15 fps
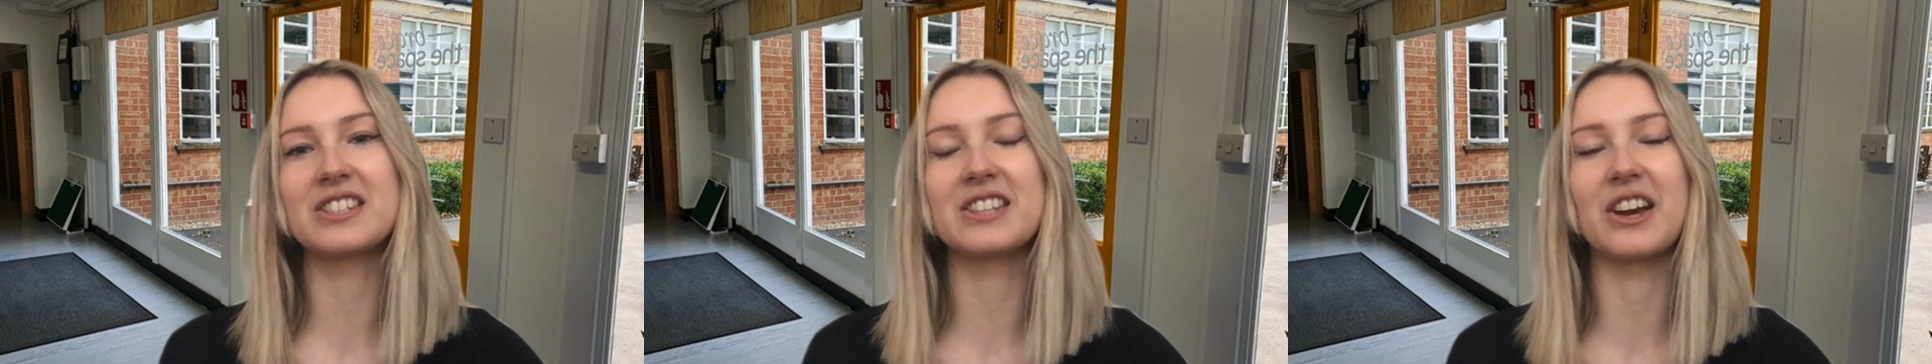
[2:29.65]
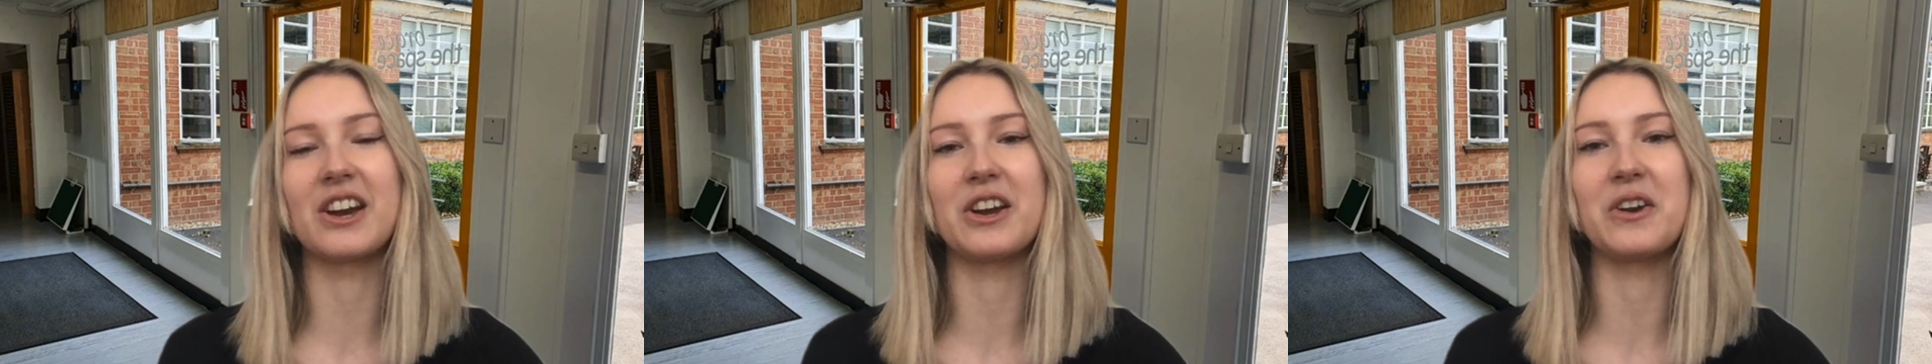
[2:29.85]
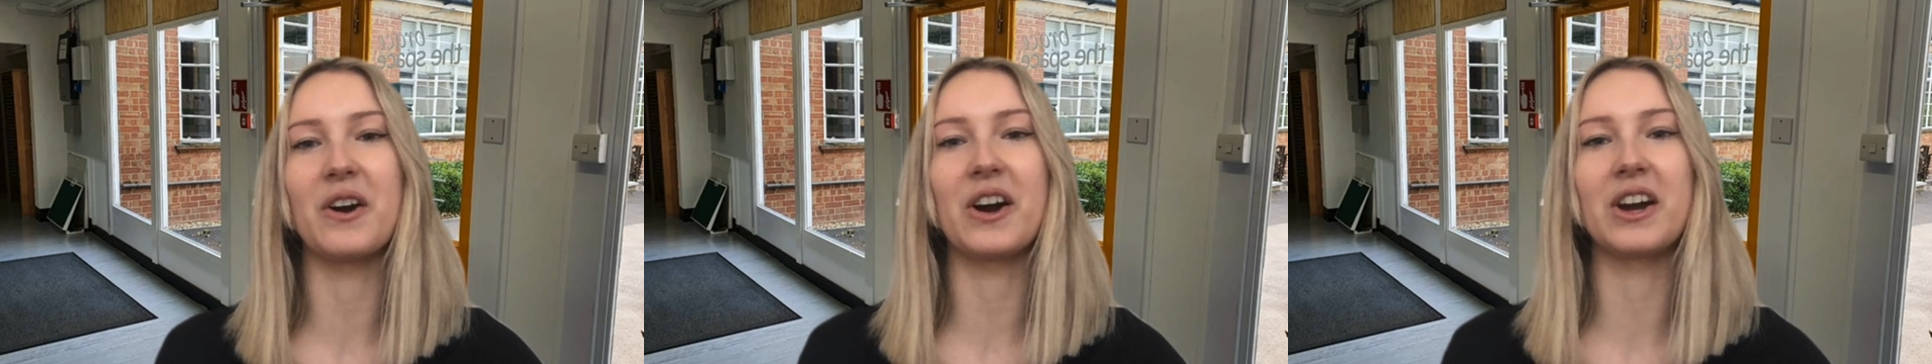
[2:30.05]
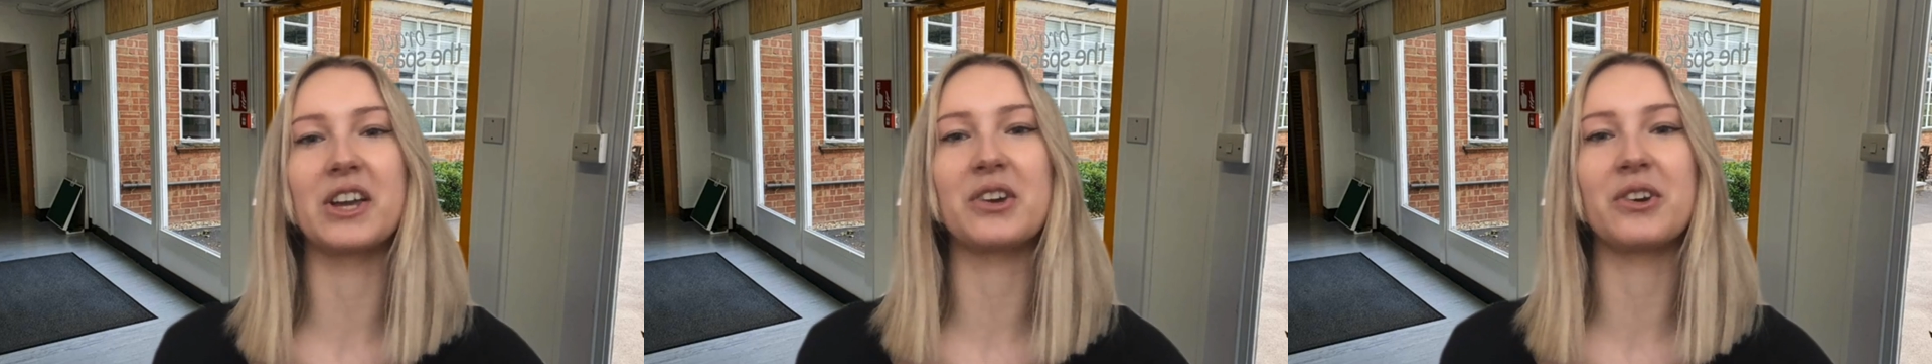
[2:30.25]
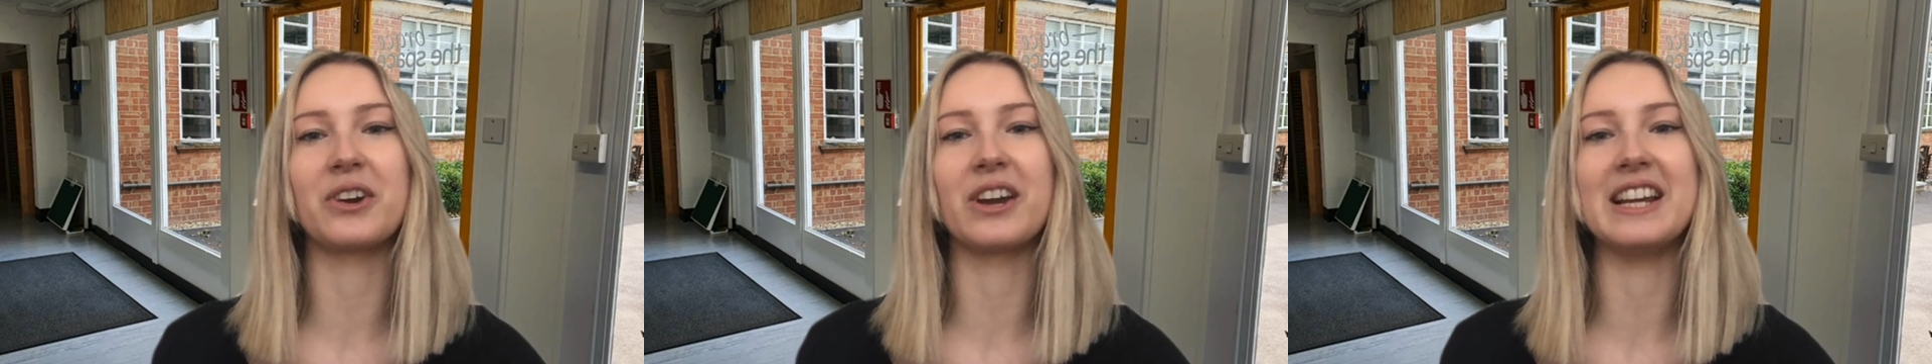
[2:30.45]
so I
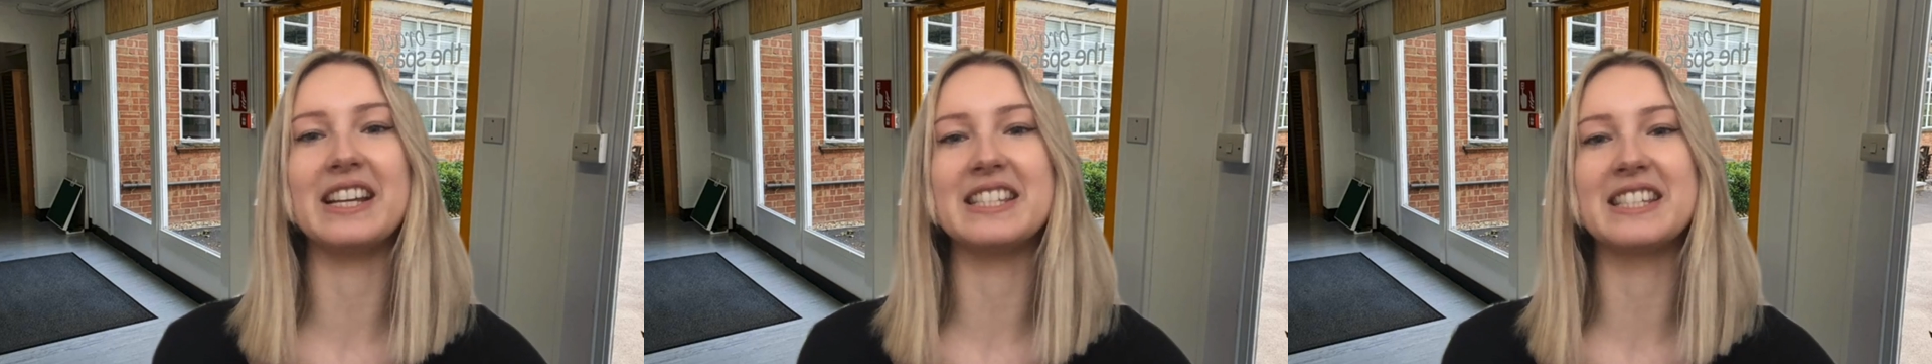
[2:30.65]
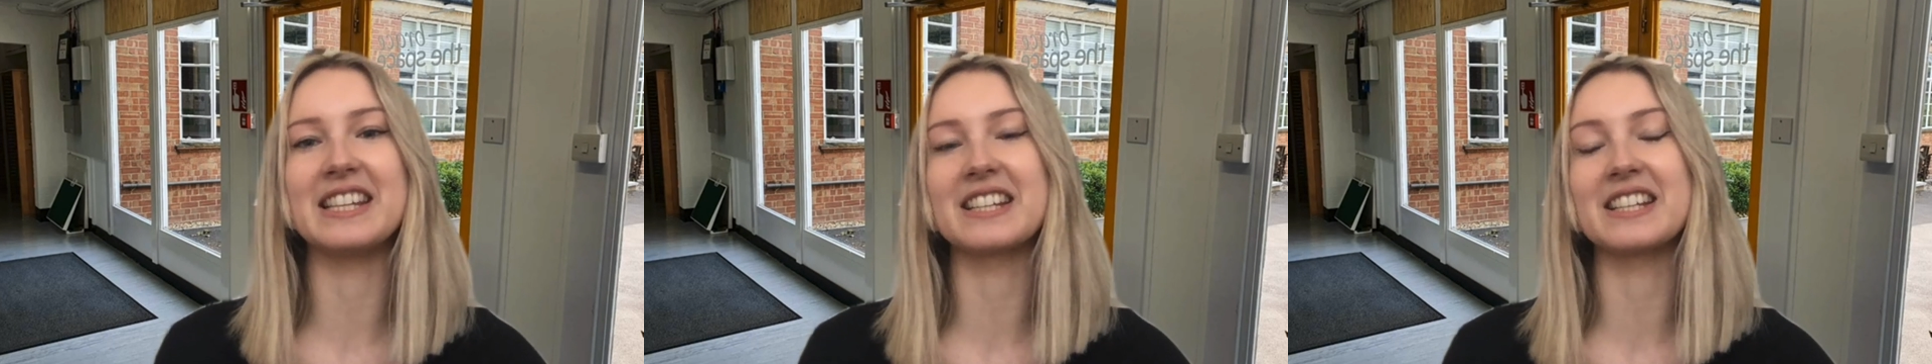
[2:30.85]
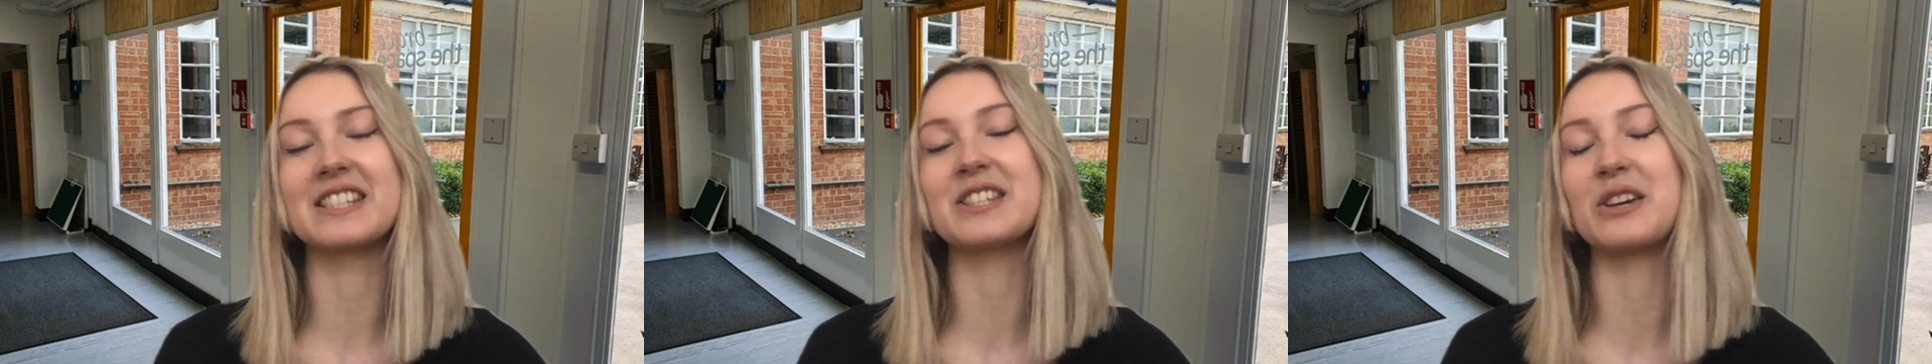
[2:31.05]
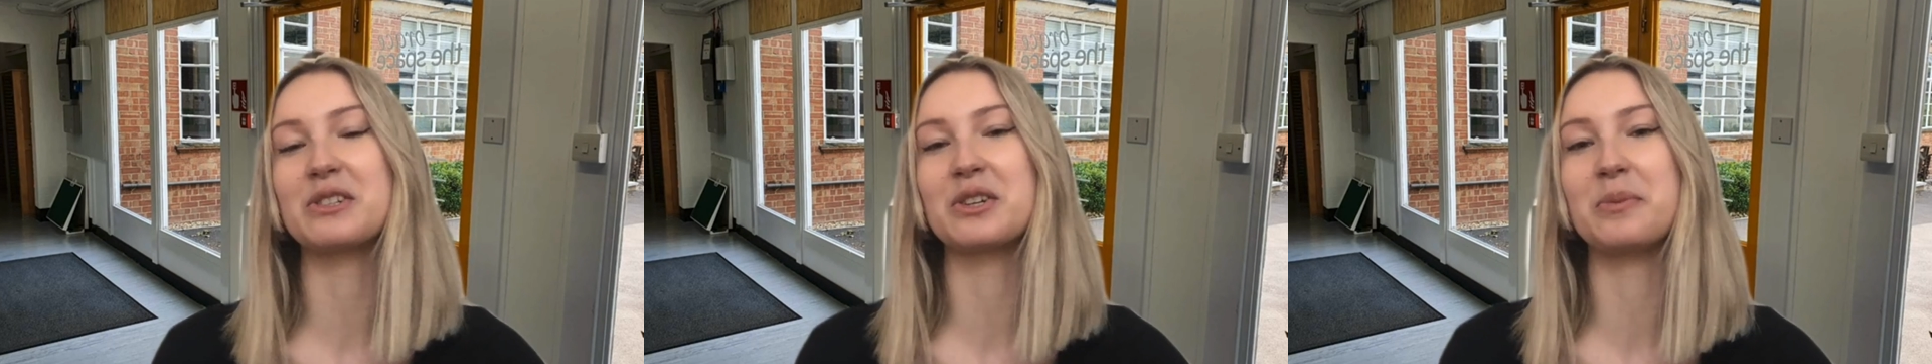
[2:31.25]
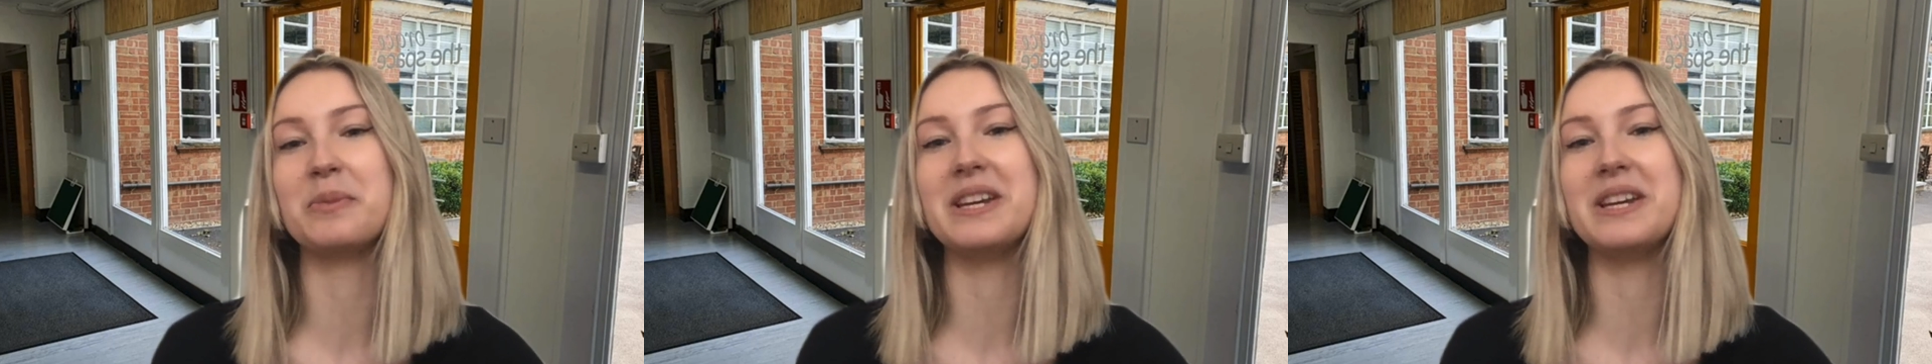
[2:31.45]
created a social